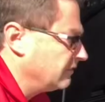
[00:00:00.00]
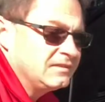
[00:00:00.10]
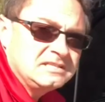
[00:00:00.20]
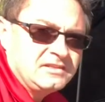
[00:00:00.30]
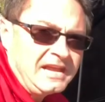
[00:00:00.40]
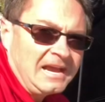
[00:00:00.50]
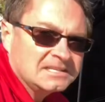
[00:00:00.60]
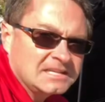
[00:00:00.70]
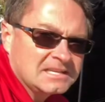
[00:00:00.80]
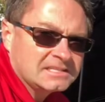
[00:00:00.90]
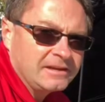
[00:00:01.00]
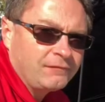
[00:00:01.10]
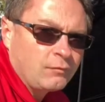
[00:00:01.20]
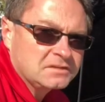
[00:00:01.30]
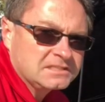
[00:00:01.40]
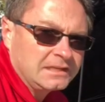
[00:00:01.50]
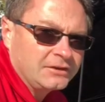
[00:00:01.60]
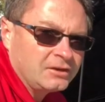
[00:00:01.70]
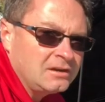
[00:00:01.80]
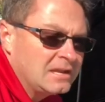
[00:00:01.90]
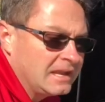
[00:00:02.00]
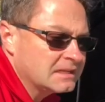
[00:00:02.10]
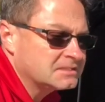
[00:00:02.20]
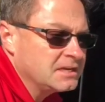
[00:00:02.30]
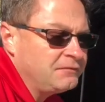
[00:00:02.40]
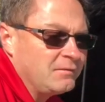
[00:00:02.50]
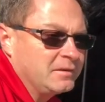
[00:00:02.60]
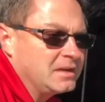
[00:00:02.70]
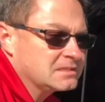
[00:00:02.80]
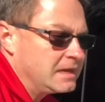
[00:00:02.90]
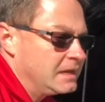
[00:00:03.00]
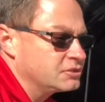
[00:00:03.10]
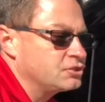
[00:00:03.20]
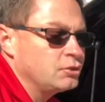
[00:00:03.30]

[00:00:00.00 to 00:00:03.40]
This is the XSE four-cylinder. It's different because it has